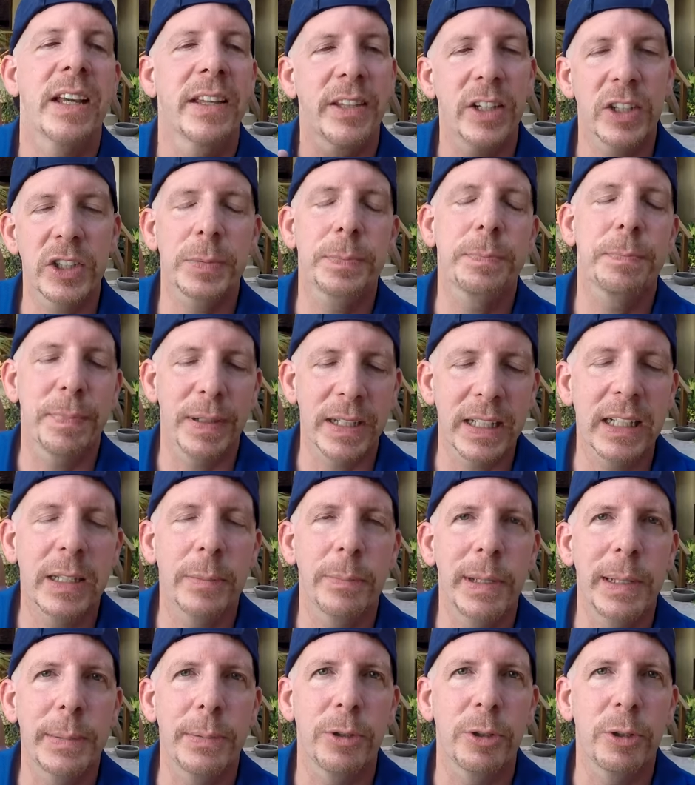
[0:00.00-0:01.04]
There's plenty
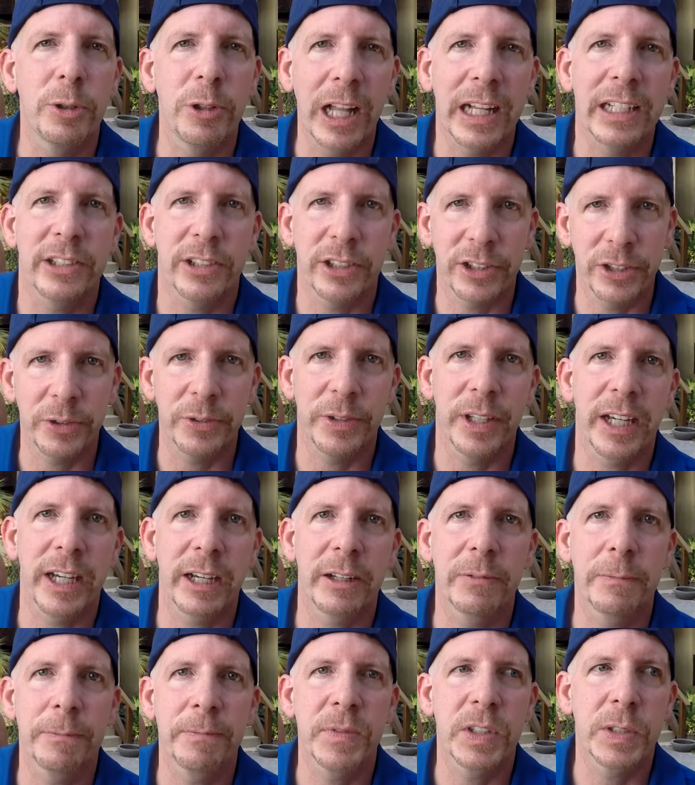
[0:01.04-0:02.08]
of people who like to do that,
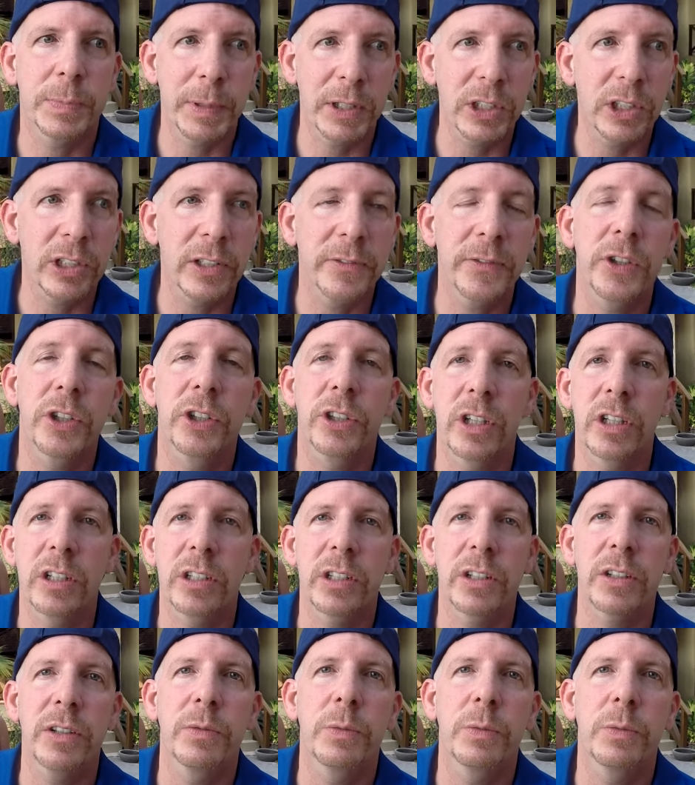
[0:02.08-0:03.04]
especially if you're young.